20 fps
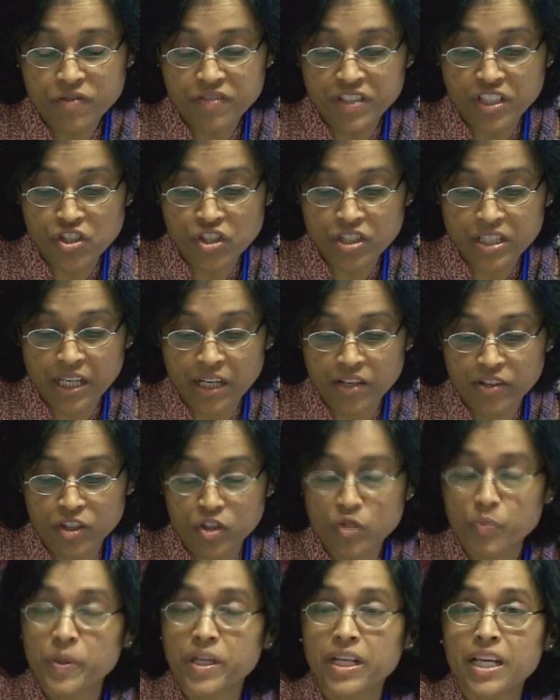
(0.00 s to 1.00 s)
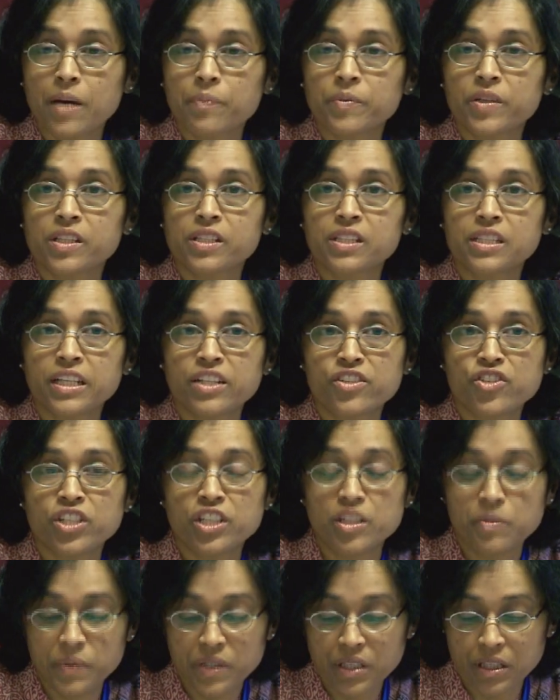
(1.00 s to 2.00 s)
of teacher salary to per capita state
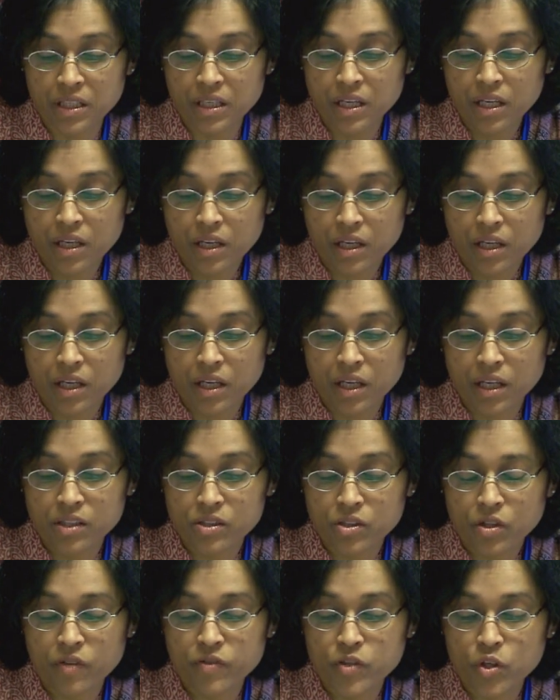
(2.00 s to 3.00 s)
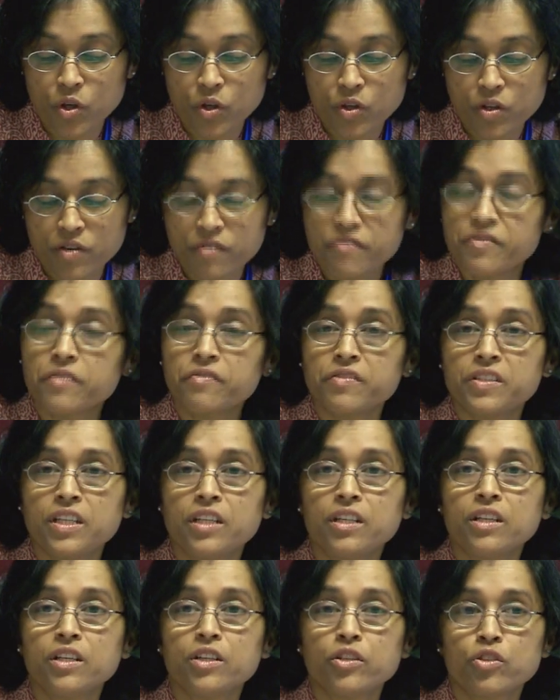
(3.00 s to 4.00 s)
GDP is of the order of
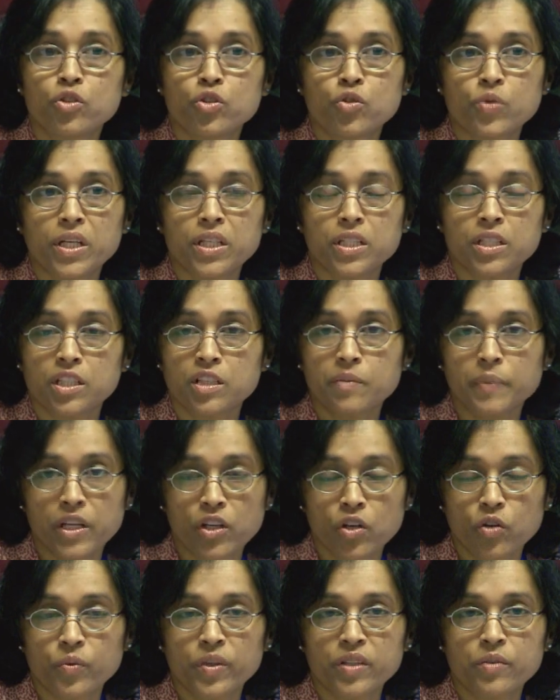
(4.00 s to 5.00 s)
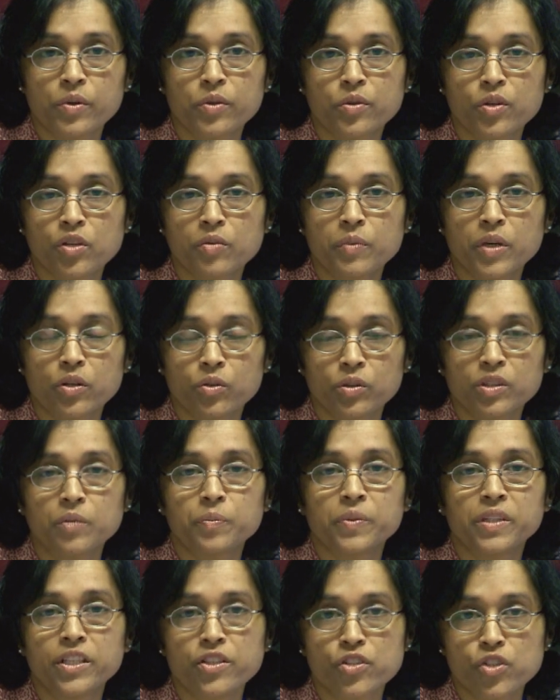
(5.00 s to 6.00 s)
15 to 20, depending on whether we're talking about Uttar
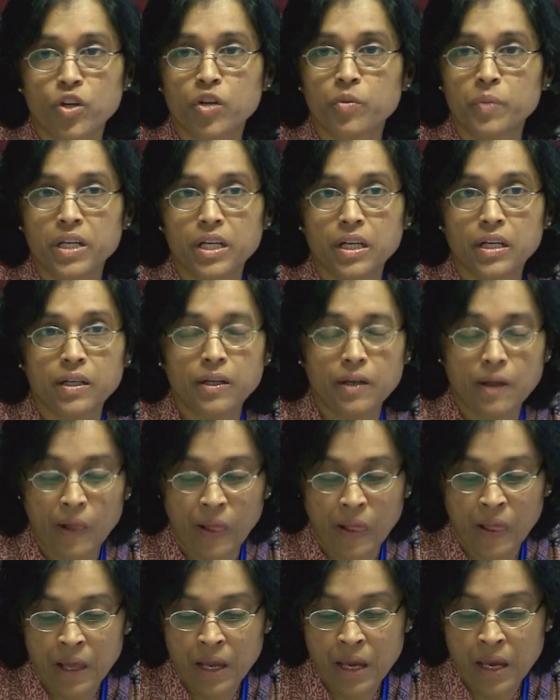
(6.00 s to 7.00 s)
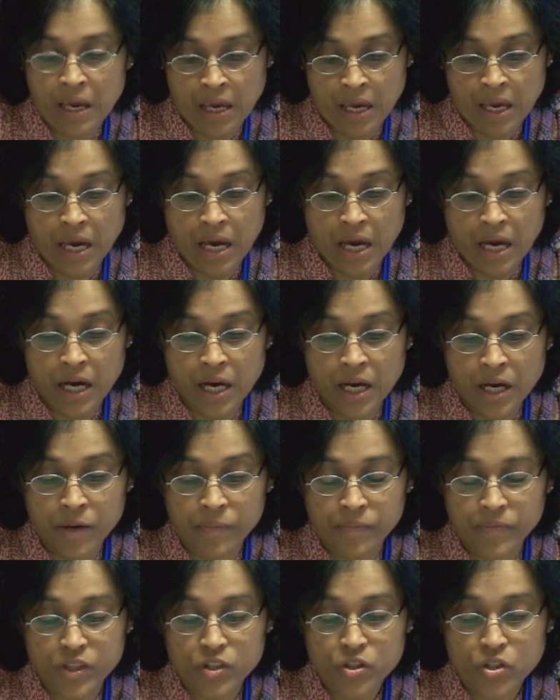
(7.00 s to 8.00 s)
Pradesh or Bihar.
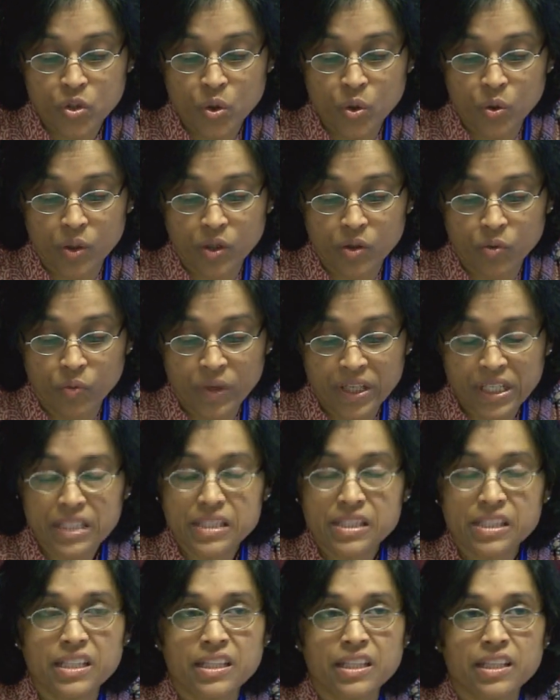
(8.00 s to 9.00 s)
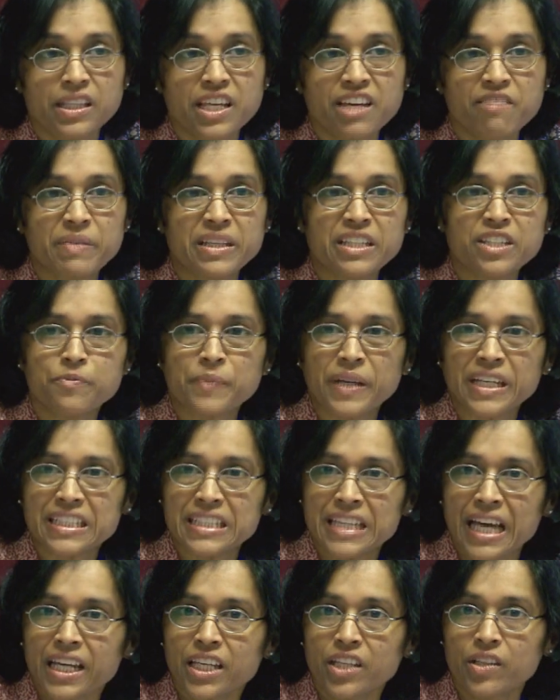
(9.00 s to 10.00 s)
So one can see that they have been
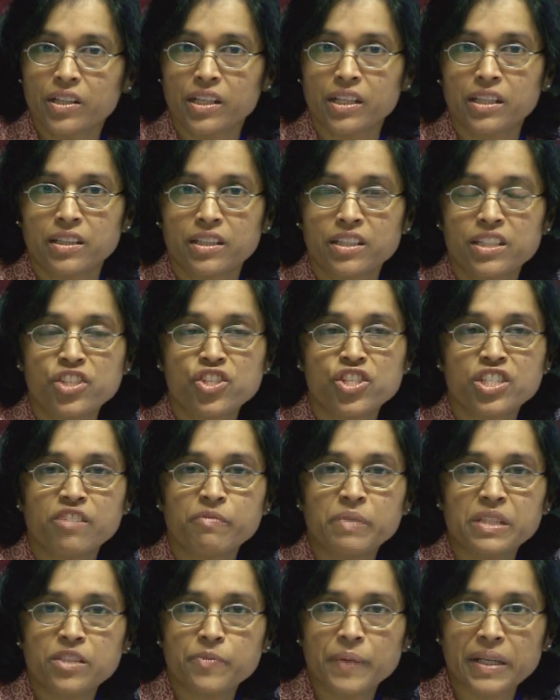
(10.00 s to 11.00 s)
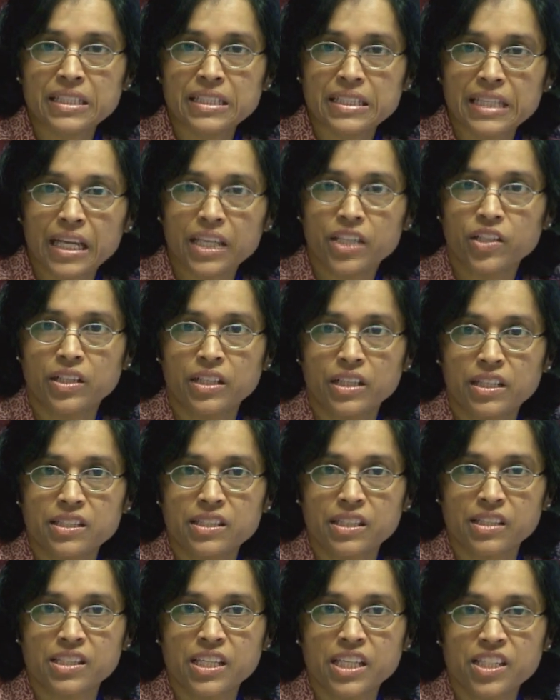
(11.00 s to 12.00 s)
spectacularly, the teachers have been spectacularly
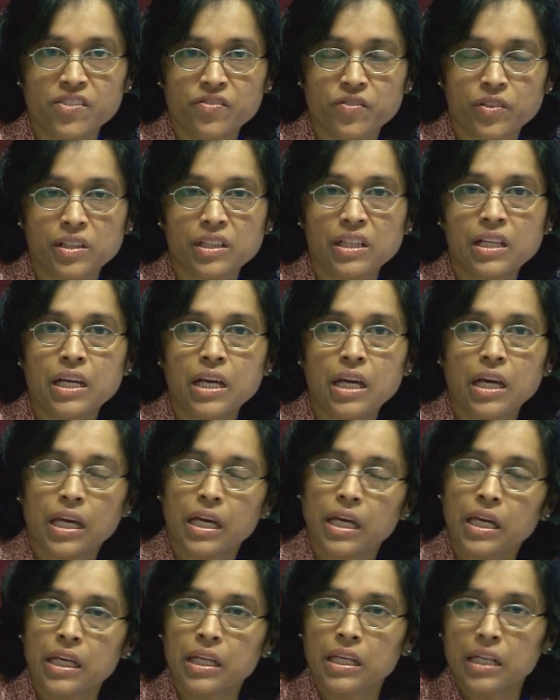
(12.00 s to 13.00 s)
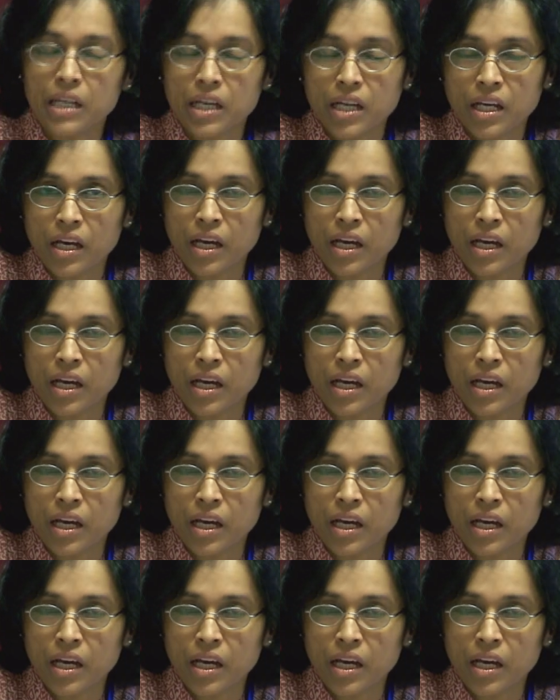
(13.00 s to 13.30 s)
successful in